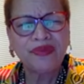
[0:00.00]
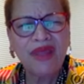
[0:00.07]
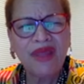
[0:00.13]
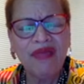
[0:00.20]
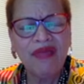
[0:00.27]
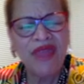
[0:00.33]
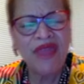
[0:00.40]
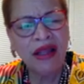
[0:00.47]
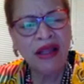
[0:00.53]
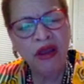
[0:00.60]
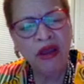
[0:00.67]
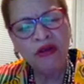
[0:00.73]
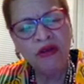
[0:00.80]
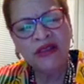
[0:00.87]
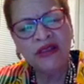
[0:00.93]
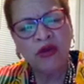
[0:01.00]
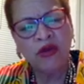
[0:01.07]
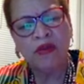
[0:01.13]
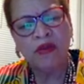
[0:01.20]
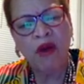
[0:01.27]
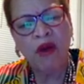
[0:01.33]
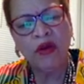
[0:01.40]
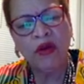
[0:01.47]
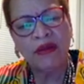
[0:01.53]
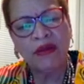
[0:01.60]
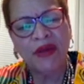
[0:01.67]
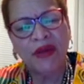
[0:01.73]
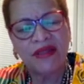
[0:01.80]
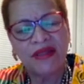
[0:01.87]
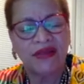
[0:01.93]
They closed certain polling
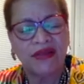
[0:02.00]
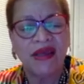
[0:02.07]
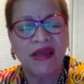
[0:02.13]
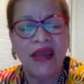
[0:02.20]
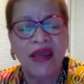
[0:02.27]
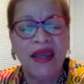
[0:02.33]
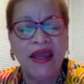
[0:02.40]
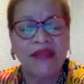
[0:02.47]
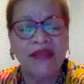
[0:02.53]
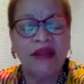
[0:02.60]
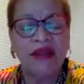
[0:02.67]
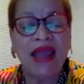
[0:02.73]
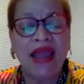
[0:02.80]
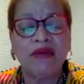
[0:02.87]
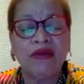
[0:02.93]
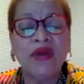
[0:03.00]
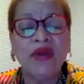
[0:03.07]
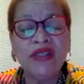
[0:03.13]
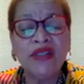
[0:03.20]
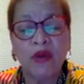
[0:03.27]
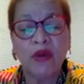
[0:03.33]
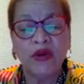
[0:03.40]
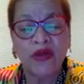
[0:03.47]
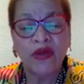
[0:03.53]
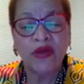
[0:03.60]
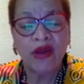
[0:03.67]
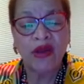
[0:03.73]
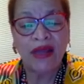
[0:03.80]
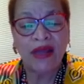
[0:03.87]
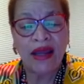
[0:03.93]
places. And so in Greensboro, North
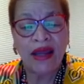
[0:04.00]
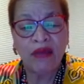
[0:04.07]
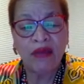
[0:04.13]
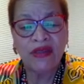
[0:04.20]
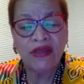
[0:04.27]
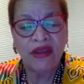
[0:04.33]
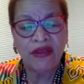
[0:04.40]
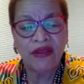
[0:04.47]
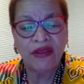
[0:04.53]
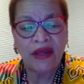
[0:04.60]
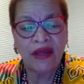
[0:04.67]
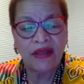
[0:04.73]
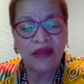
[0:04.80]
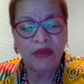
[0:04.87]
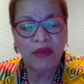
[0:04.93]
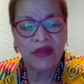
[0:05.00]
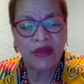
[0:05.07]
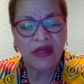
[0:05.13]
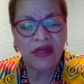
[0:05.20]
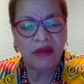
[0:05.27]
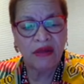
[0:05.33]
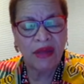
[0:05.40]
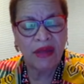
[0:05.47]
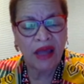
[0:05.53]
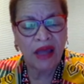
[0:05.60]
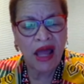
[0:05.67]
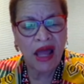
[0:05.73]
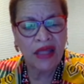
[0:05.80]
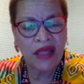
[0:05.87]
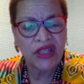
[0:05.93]
Carolina, I was there then as president of Bennet
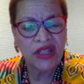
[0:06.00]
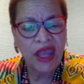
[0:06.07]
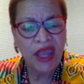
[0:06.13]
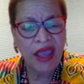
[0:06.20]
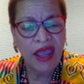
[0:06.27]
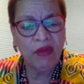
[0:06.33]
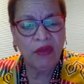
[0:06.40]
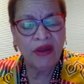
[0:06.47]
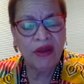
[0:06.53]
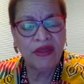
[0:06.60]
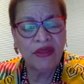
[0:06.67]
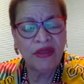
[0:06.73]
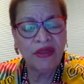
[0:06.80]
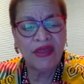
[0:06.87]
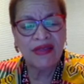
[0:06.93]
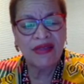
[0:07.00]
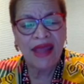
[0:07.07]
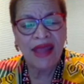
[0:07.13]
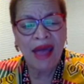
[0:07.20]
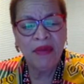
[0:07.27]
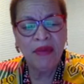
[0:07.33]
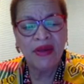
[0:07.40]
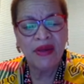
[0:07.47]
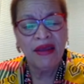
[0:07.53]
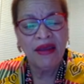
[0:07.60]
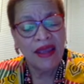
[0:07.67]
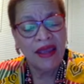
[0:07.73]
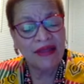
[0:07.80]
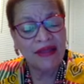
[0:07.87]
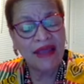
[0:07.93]
College. And one of the things that happened
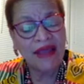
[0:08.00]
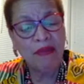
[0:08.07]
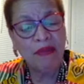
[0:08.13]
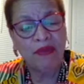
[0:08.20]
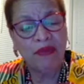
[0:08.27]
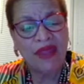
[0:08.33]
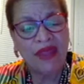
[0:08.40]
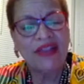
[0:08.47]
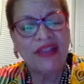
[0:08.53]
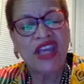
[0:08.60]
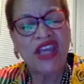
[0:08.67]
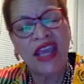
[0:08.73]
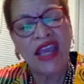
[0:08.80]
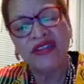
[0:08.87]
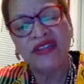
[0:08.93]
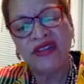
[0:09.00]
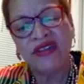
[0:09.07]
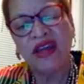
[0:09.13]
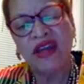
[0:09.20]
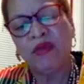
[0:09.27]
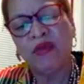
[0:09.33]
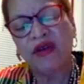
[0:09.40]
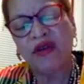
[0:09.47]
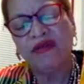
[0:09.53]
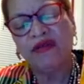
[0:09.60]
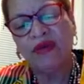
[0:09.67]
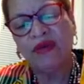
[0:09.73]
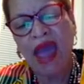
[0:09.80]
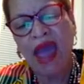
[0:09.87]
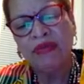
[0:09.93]
is they changed the number of
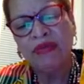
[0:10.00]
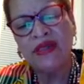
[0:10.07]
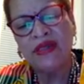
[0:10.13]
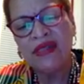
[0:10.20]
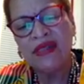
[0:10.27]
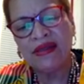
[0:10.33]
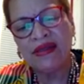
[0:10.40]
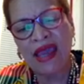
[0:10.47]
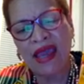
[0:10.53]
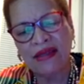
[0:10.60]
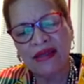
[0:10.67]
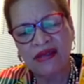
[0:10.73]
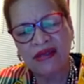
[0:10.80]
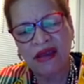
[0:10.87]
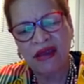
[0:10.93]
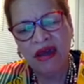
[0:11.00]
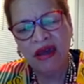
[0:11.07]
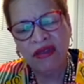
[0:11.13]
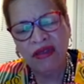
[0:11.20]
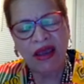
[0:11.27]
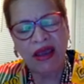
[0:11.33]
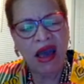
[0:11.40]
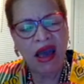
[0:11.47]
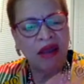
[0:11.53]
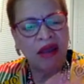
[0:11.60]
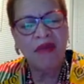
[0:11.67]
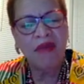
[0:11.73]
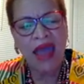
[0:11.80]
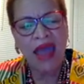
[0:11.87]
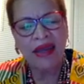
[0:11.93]
absentee dates. They cut it
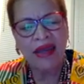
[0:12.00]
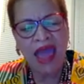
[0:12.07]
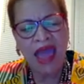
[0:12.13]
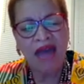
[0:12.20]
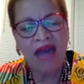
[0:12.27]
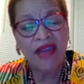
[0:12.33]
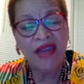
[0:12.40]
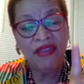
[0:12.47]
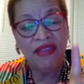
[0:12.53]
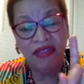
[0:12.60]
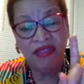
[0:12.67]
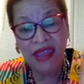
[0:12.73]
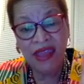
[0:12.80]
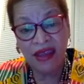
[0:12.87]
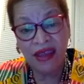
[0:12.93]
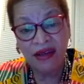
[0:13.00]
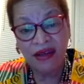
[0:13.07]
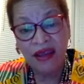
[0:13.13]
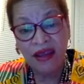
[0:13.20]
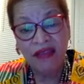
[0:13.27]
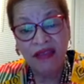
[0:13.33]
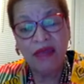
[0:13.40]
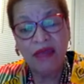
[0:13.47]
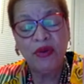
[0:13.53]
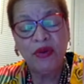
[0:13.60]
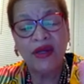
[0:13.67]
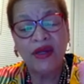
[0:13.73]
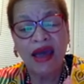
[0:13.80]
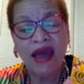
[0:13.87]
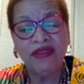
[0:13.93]
back in half. And then they put
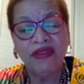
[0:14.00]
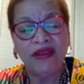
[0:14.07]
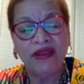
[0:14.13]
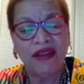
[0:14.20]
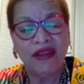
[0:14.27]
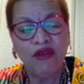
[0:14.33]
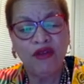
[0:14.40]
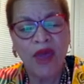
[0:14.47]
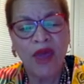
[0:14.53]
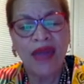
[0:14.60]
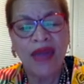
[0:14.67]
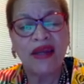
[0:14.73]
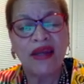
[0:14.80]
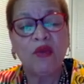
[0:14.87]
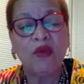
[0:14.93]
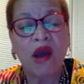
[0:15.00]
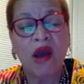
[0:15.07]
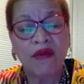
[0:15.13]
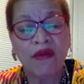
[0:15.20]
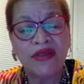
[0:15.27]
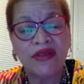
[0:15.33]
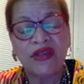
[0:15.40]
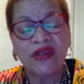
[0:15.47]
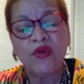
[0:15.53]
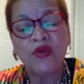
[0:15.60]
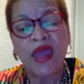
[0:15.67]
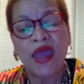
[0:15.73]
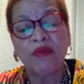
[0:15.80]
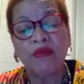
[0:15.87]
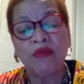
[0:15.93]
it out there that if you had any warrants and you
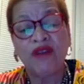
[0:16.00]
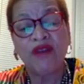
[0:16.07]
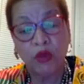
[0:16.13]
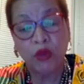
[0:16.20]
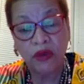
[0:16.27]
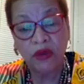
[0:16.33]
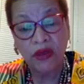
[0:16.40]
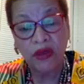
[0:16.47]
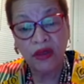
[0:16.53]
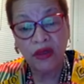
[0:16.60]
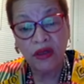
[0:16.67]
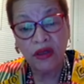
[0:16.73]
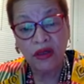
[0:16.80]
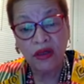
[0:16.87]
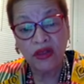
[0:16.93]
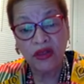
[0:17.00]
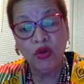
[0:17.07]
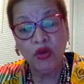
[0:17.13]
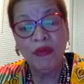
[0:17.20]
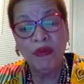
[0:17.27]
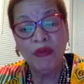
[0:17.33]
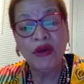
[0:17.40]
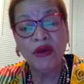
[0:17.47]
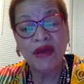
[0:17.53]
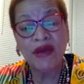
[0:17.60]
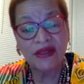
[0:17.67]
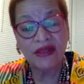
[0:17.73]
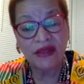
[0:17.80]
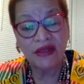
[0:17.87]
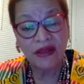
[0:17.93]
came to vote, you would be
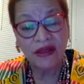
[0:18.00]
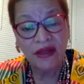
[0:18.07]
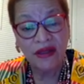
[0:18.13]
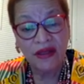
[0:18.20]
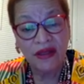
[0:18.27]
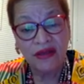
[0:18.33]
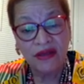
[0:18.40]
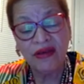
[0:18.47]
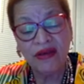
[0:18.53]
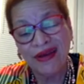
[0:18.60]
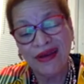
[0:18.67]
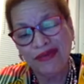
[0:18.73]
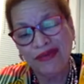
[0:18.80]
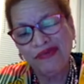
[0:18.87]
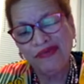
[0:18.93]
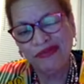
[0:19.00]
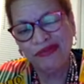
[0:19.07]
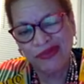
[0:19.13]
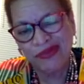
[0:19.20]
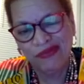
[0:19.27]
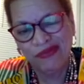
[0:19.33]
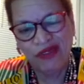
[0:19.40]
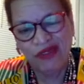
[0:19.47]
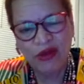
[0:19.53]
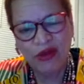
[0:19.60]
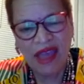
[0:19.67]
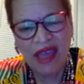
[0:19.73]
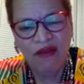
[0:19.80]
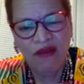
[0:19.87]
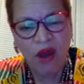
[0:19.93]
arrested. So, you know,
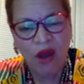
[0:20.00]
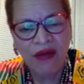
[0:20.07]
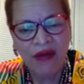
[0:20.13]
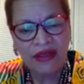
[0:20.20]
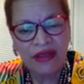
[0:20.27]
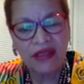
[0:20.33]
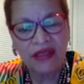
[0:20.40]
folks have warrants.